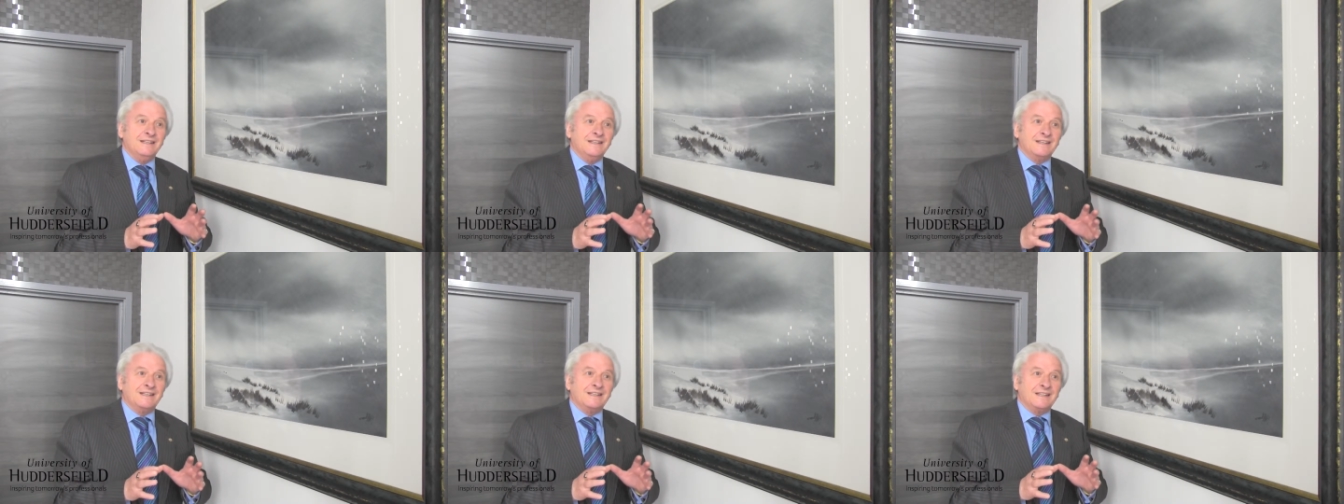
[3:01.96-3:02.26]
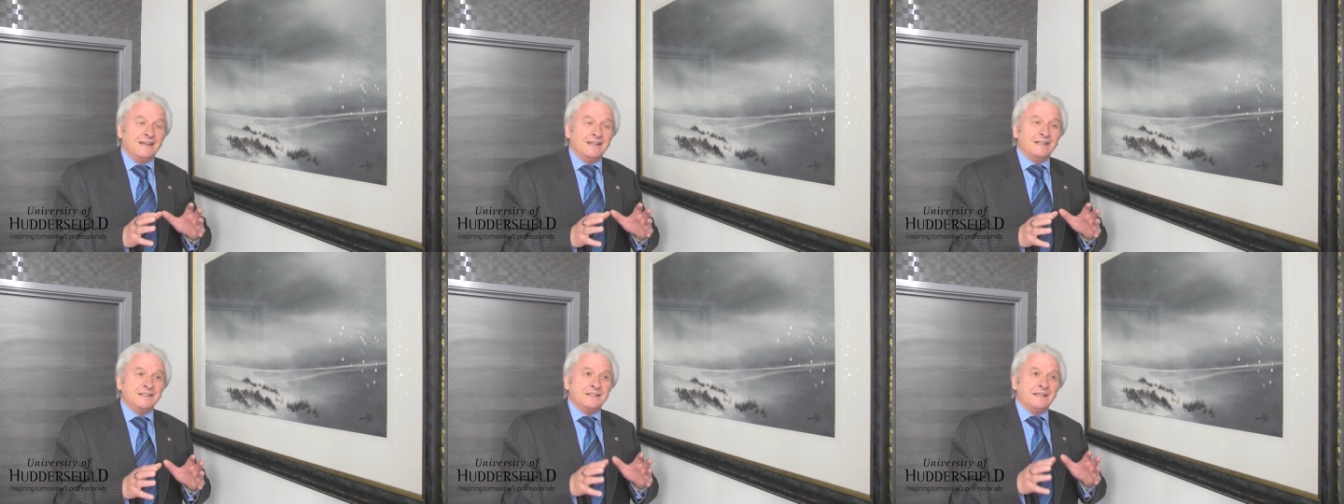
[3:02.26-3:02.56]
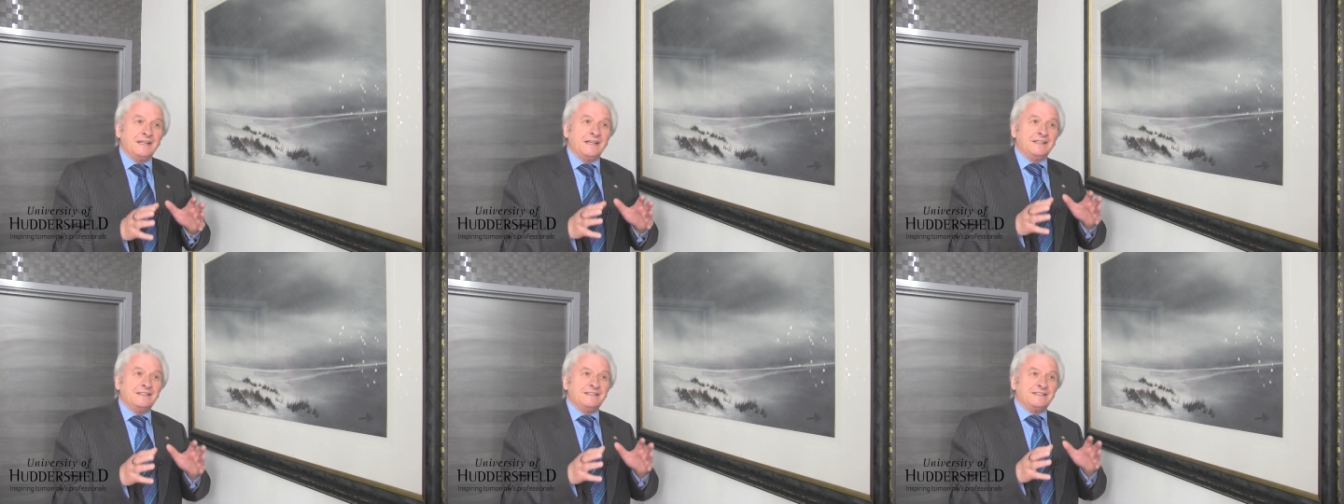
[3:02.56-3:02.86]
You can't
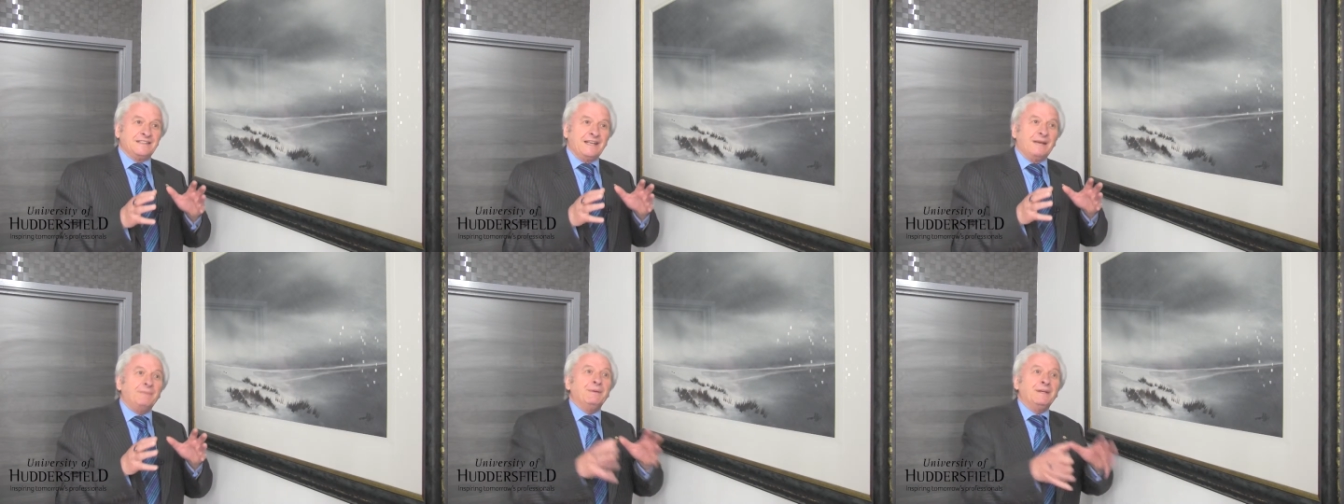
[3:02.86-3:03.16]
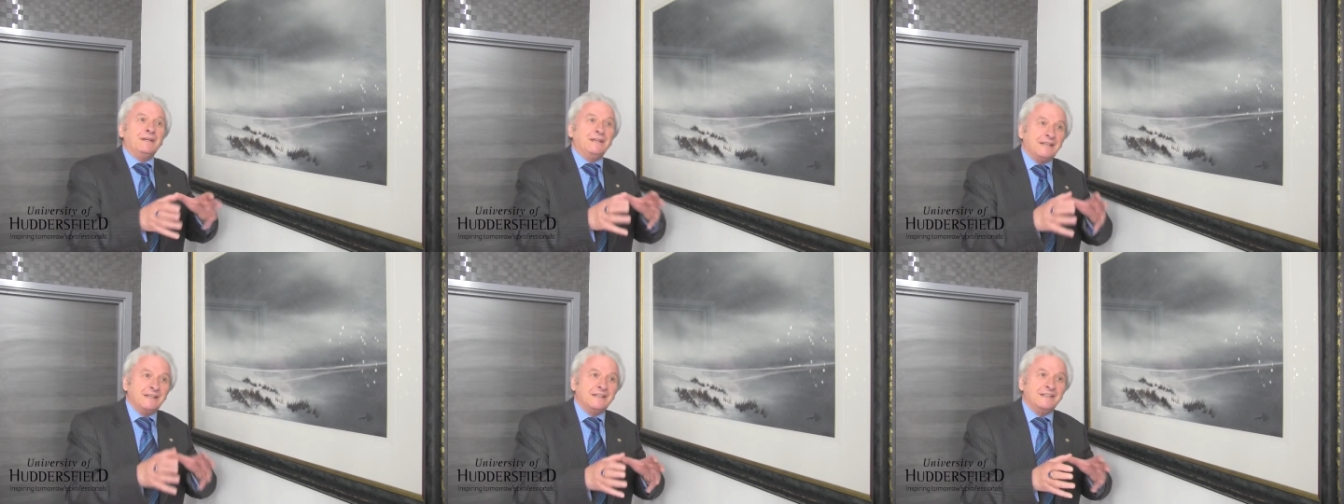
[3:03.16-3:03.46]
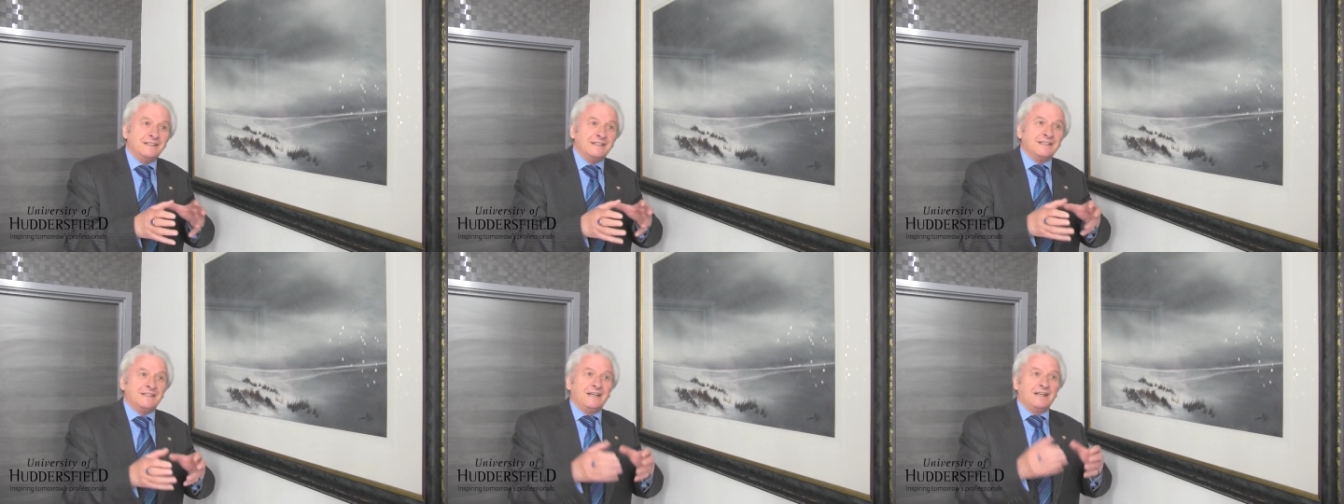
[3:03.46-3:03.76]
examine
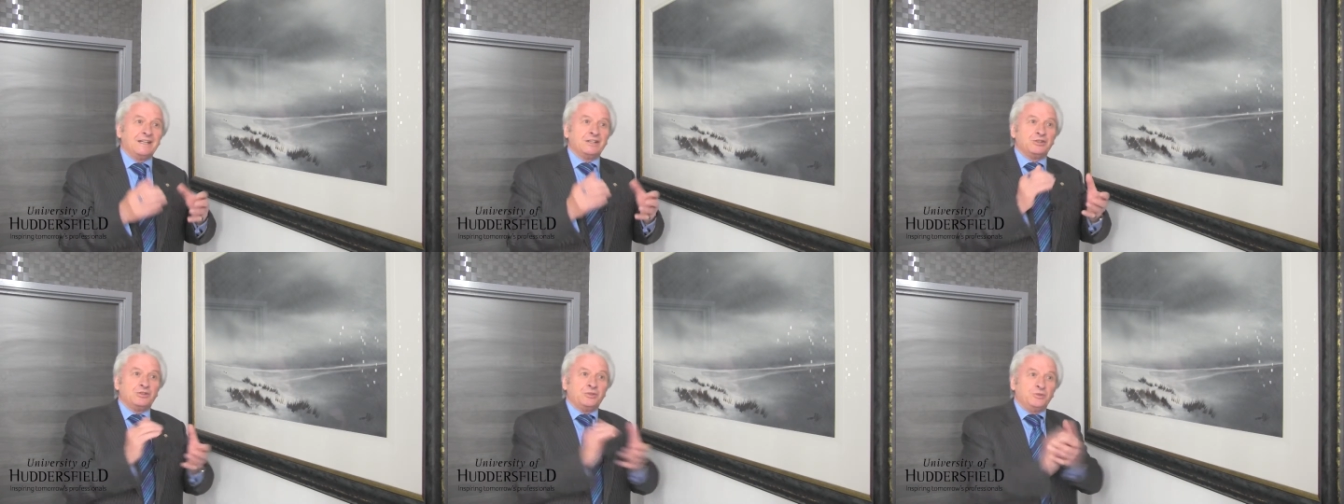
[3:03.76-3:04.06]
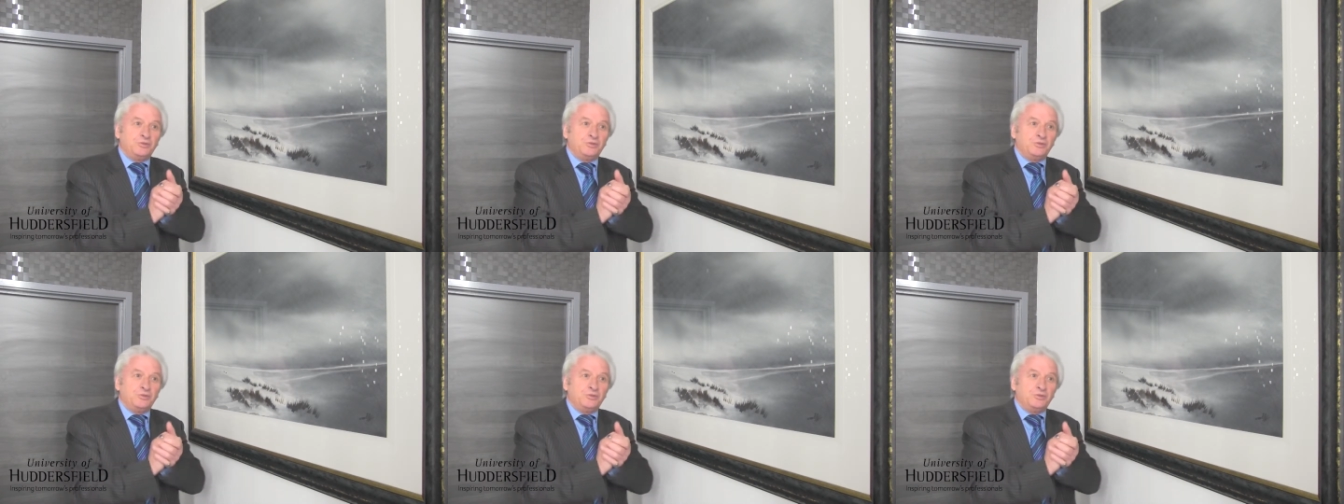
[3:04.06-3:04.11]
it. You can't